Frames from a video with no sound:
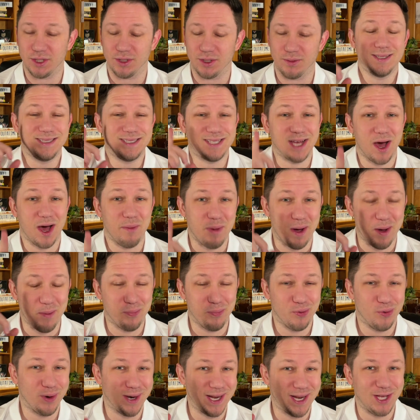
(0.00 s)
some
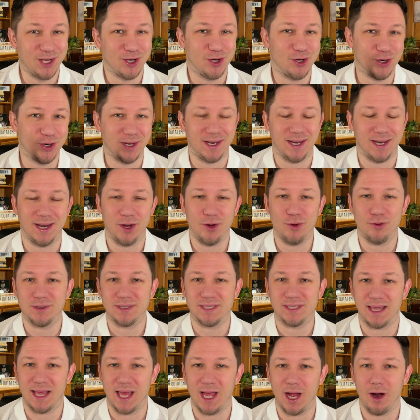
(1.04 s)
pretty good news
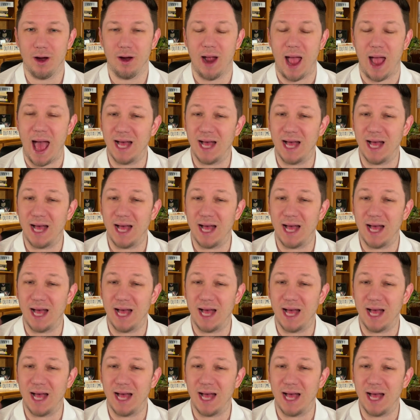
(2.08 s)
there,